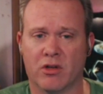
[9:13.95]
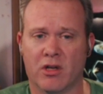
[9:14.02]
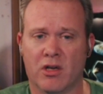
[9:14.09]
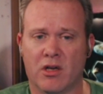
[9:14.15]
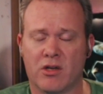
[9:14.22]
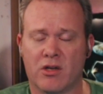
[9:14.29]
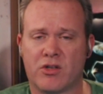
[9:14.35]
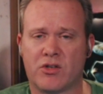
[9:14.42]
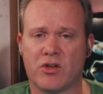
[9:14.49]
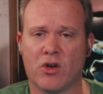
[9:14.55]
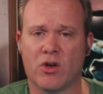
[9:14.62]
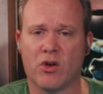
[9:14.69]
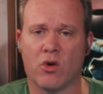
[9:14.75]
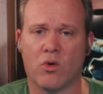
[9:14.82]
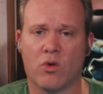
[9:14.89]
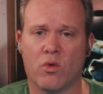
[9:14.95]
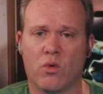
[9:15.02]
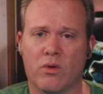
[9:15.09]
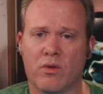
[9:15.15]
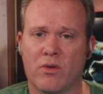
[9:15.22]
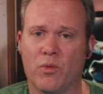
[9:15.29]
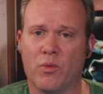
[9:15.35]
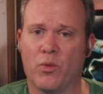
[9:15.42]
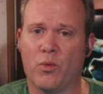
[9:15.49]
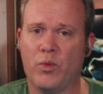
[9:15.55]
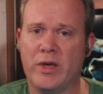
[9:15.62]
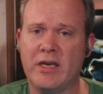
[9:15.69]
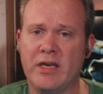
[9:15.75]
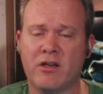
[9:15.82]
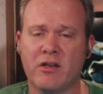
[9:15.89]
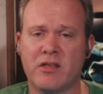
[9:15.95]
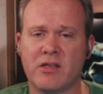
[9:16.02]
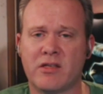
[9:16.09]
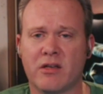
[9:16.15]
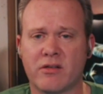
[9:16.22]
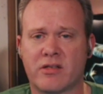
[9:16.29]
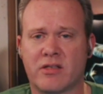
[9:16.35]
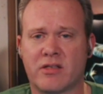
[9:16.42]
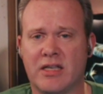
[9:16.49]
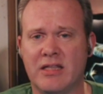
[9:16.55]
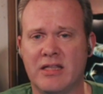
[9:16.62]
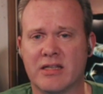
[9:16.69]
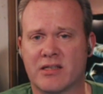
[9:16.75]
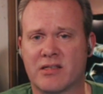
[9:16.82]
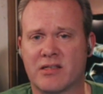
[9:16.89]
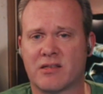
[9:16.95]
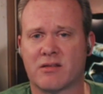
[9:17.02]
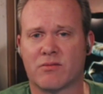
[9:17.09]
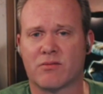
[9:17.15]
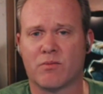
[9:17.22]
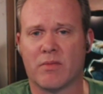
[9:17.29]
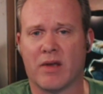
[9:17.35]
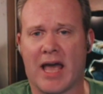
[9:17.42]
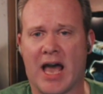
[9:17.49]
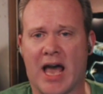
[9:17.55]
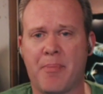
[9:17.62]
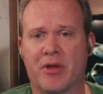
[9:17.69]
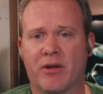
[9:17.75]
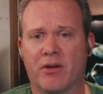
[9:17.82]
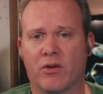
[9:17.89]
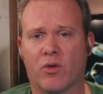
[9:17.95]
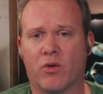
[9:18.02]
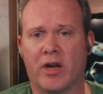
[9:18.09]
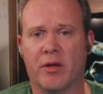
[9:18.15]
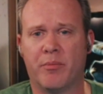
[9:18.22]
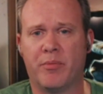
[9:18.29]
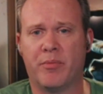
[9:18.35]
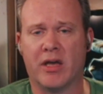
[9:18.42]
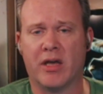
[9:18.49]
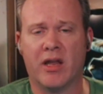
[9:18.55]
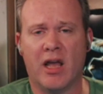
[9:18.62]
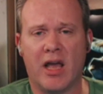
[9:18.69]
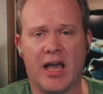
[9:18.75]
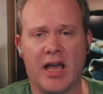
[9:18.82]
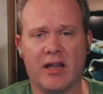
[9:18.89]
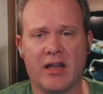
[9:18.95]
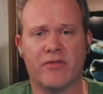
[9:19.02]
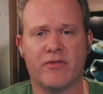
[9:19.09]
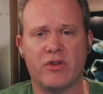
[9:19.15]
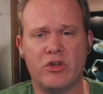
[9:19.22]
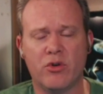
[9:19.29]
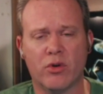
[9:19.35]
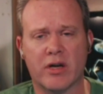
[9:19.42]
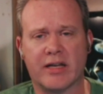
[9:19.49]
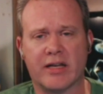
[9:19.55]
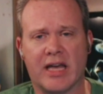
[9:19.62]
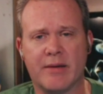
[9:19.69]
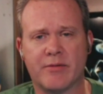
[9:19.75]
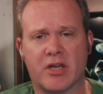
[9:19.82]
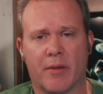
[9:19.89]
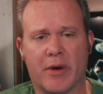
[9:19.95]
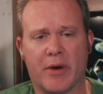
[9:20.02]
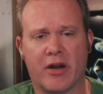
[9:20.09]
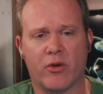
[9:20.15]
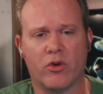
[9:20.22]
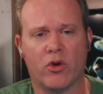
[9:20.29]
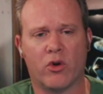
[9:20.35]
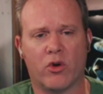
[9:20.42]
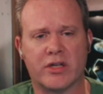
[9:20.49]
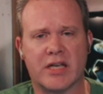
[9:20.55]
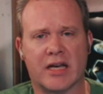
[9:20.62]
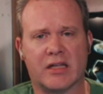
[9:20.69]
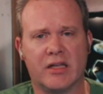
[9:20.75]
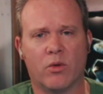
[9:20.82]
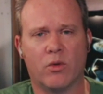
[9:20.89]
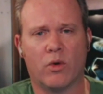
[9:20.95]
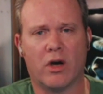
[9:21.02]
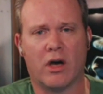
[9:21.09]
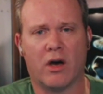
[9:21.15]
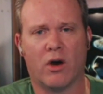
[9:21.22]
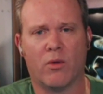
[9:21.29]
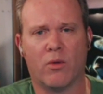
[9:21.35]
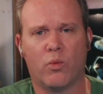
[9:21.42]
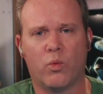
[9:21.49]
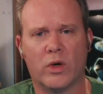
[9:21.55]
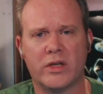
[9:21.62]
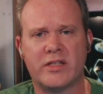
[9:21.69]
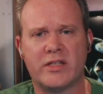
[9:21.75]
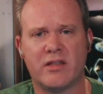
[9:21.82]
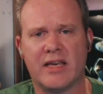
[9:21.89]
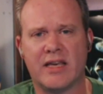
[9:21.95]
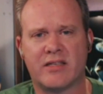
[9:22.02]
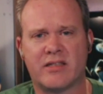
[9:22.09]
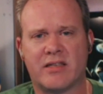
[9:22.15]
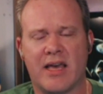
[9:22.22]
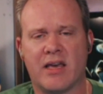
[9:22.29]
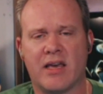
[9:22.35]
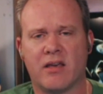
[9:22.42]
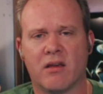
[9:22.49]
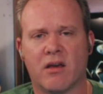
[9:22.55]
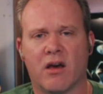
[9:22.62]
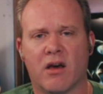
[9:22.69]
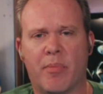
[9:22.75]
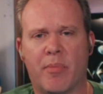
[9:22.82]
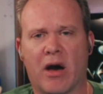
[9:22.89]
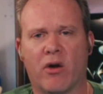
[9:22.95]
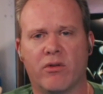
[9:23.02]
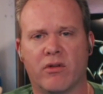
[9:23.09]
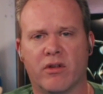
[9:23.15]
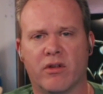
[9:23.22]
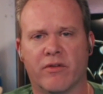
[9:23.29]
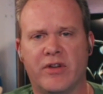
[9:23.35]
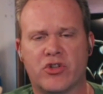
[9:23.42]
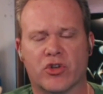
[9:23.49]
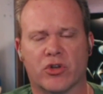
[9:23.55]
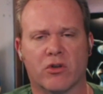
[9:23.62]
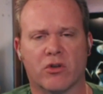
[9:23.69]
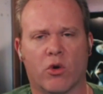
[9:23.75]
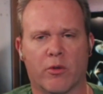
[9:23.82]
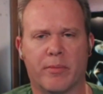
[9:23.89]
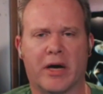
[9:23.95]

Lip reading: So we could still see this happen quite a bit. And Liv, you were at Gamescom. I don't know exactly what did they say about the feature or about